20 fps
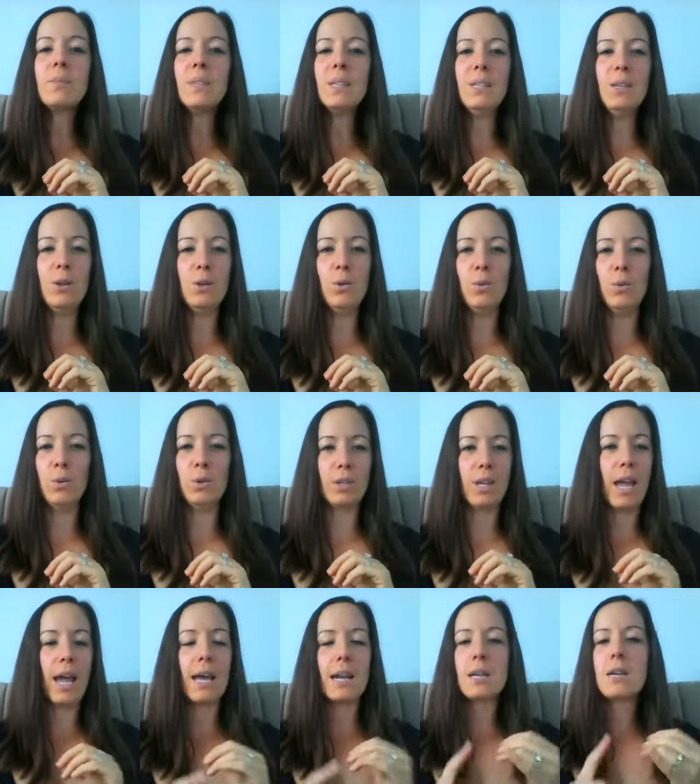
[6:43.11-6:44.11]
You will
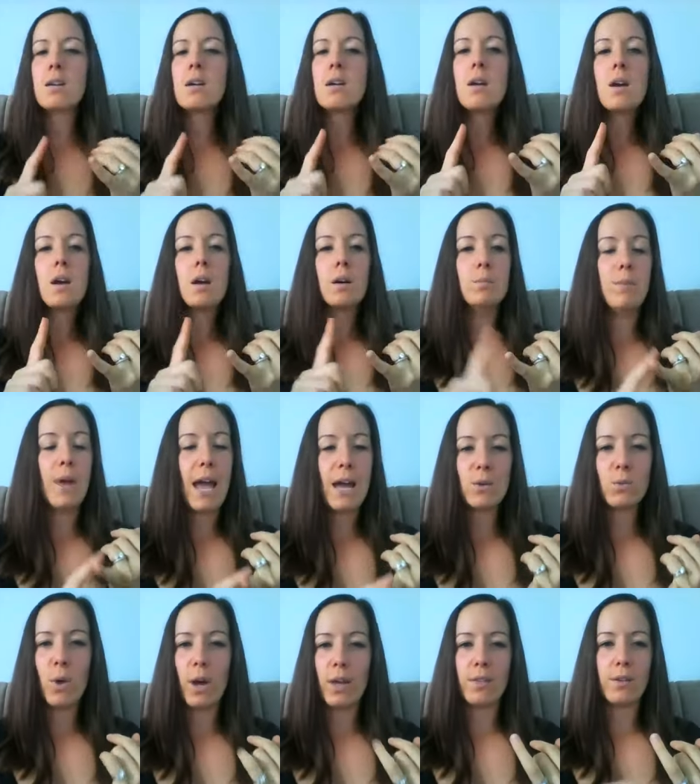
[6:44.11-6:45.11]
get
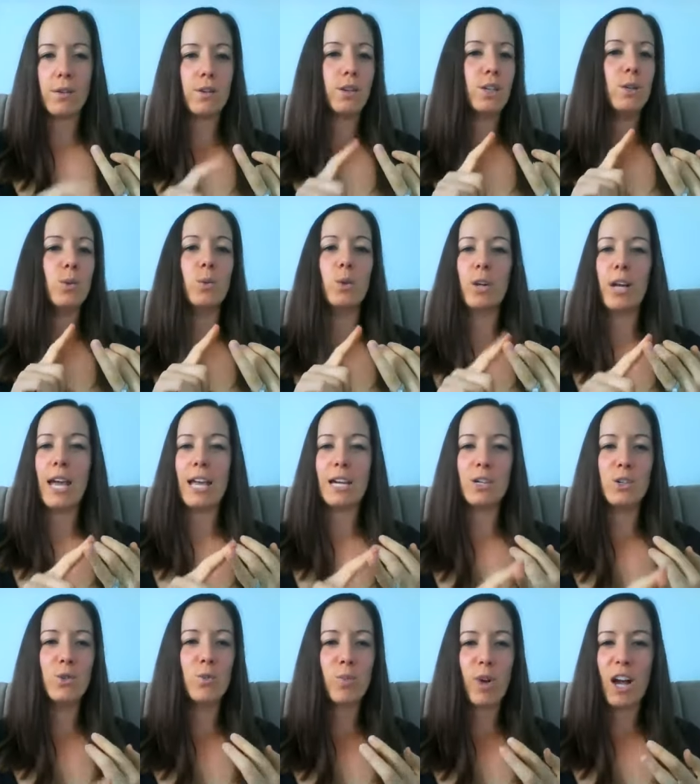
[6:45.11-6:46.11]
bad weather. You will get a
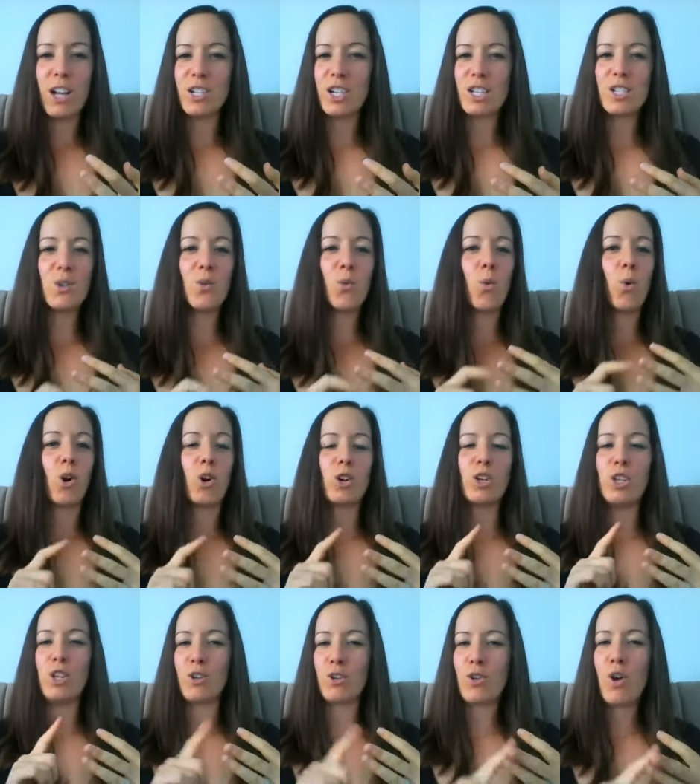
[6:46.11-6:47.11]
new project at work.
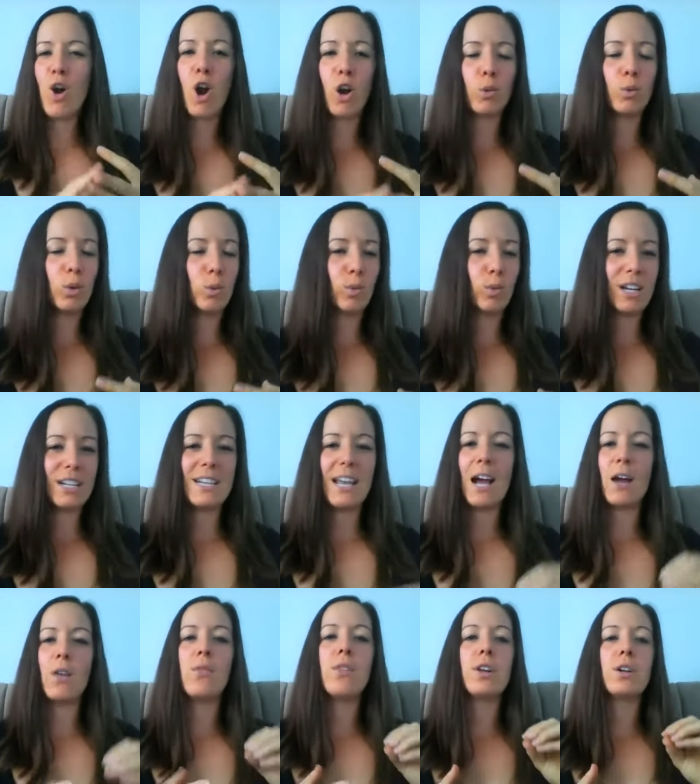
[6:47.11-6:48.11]
Your car will break
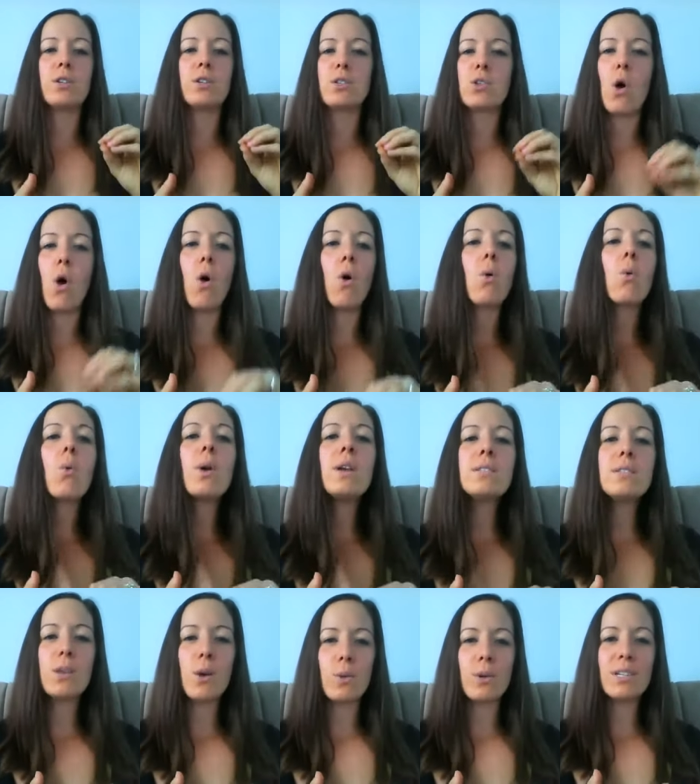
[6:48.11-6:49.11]
down. There is
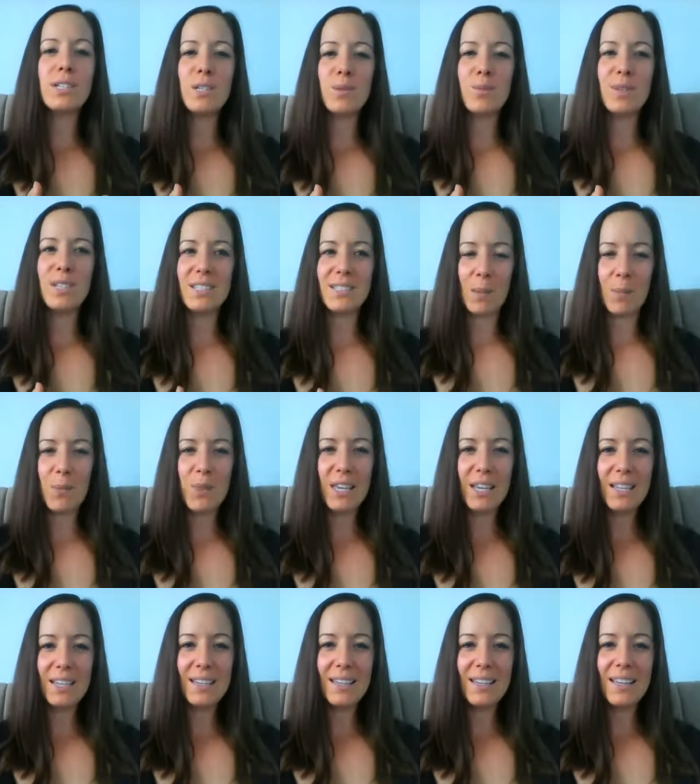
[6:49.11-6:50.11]
always going to be
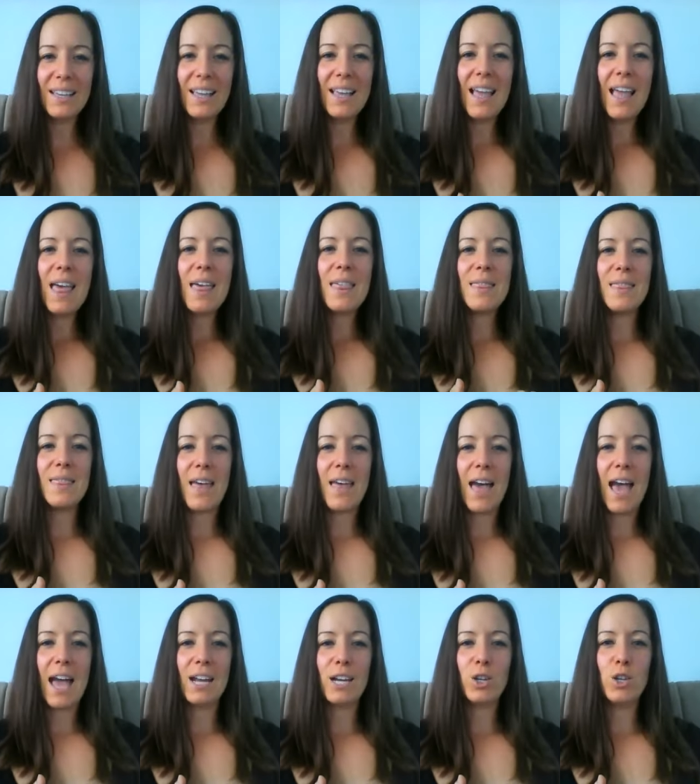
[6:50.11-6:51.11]
something
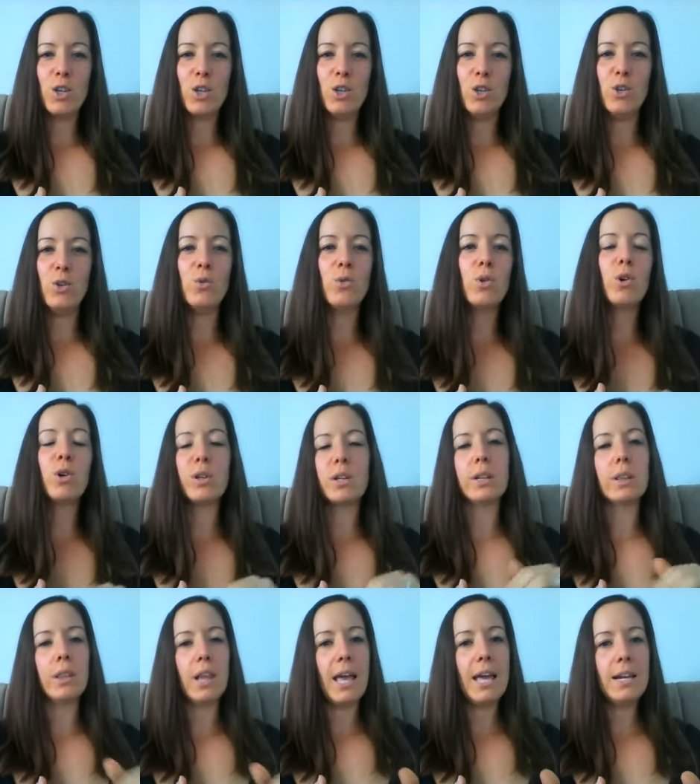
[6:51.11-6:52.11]
that you could
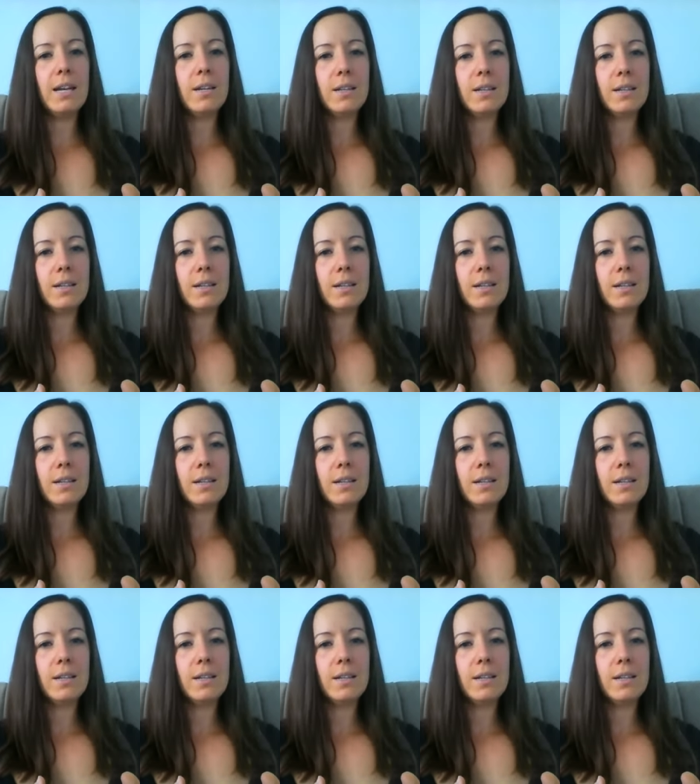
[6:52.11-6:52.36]
let